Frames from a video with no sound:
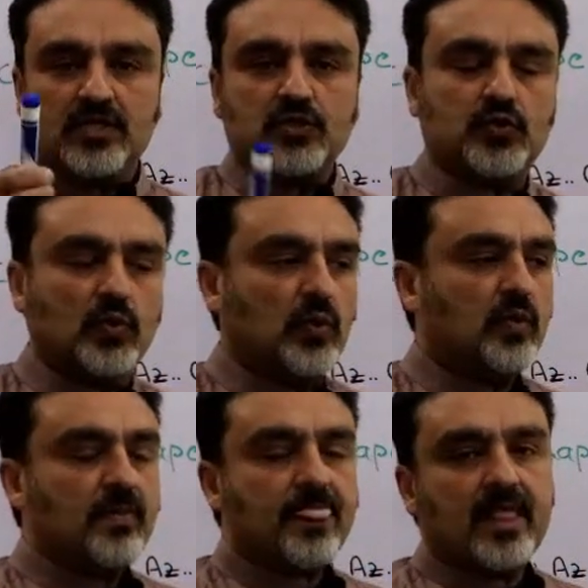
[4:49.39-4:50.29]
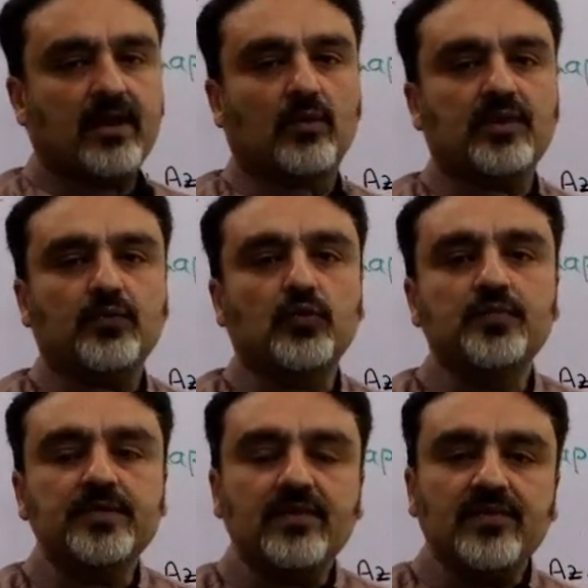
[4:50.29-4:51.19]
So what
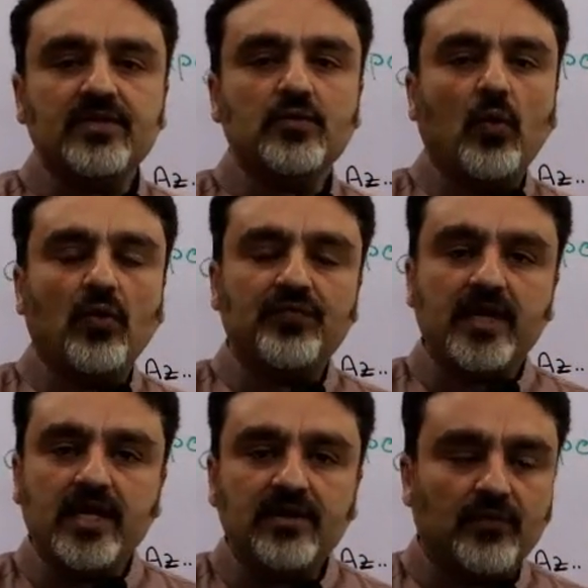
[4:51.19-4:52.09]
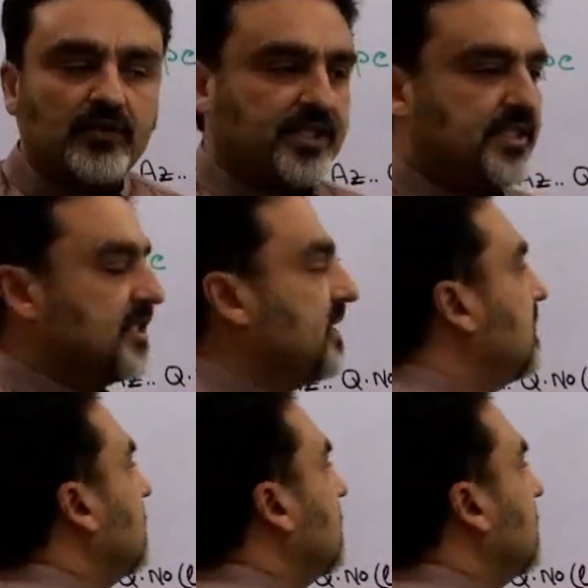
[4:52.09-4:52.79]
would be the value of L for it?